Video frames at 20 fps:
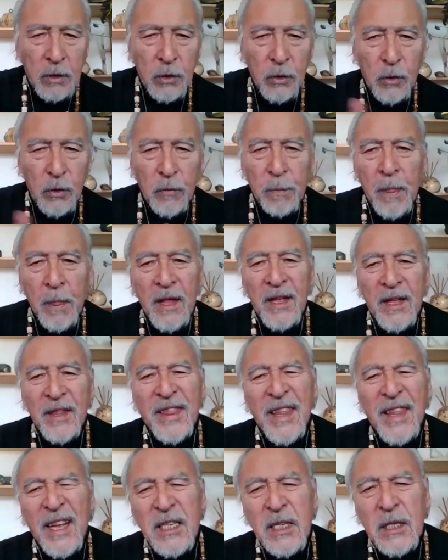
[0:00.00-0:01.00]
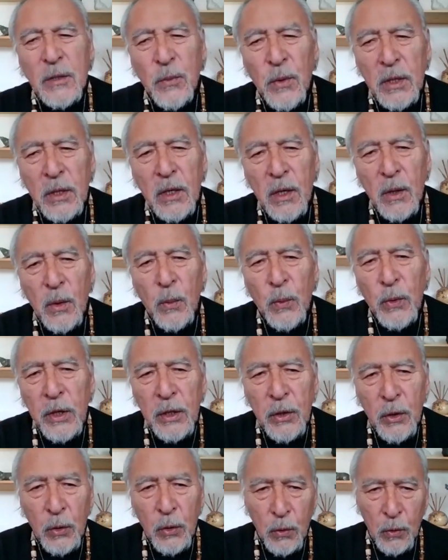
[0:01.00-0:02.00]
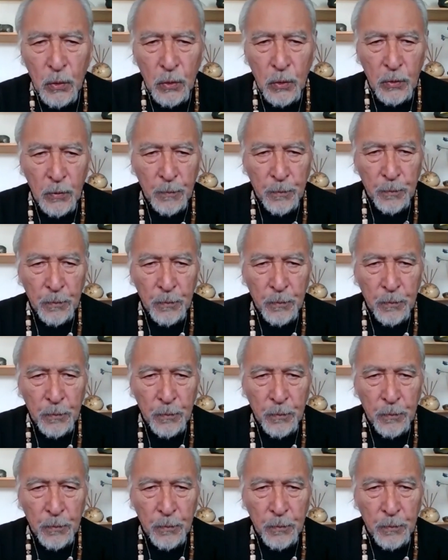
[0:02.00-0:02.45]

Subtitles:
So that's what we do,